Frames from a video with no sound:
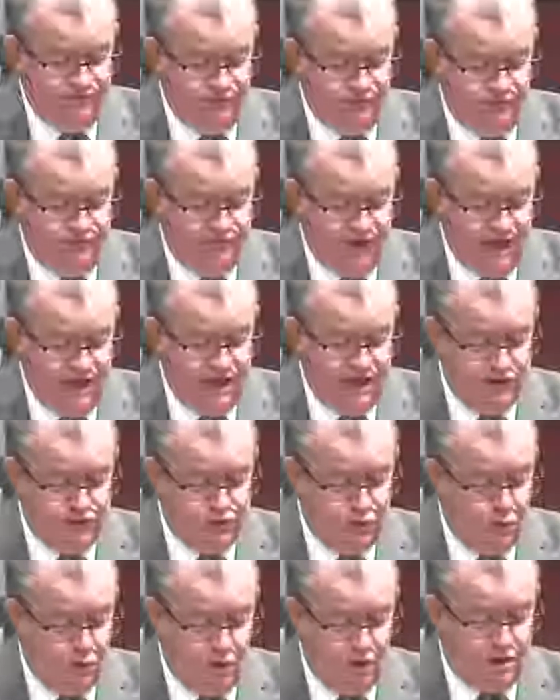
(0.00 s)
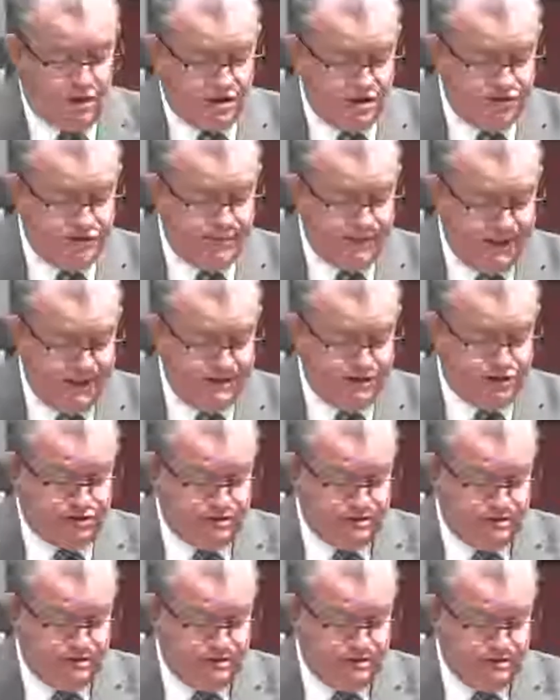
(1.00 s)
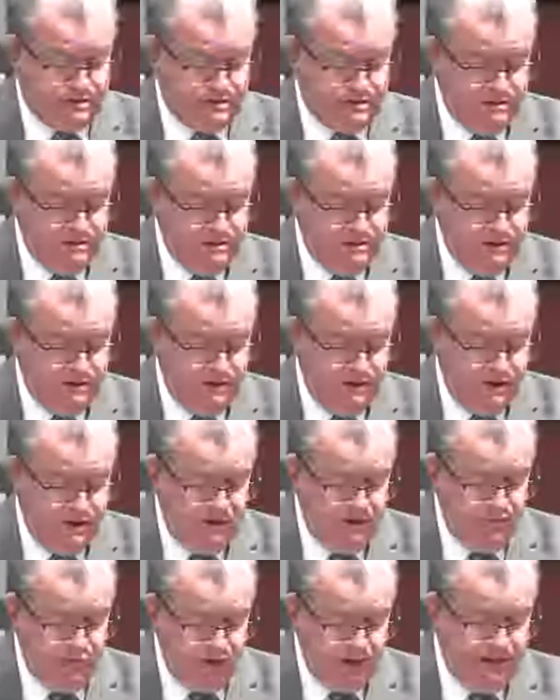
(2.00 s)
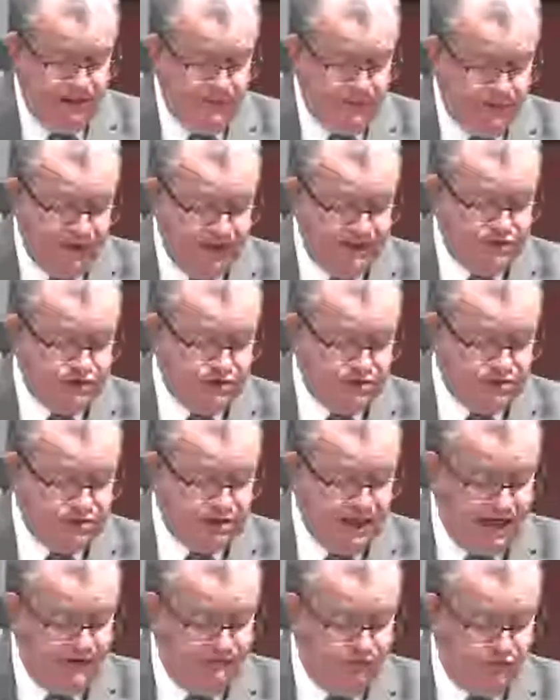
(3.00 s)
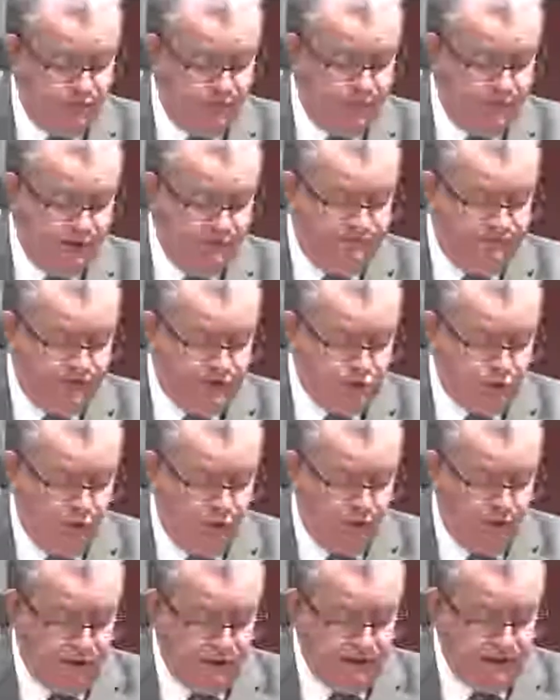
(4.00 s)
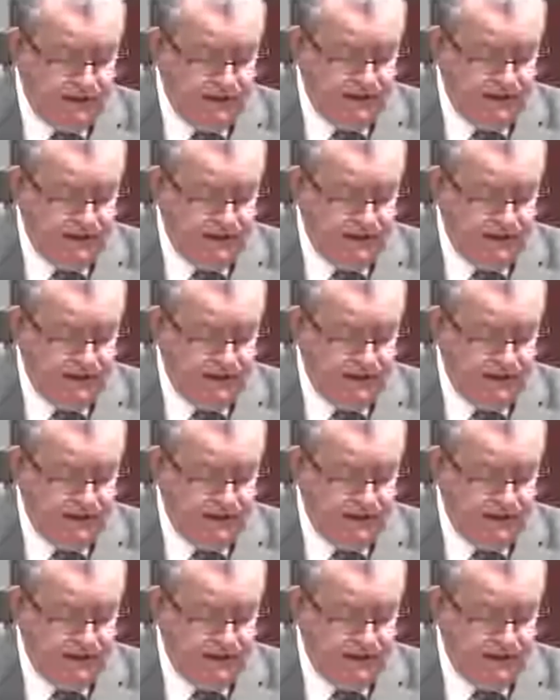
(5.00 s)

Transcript: your faith worketh patience. But let patience have her perfect work,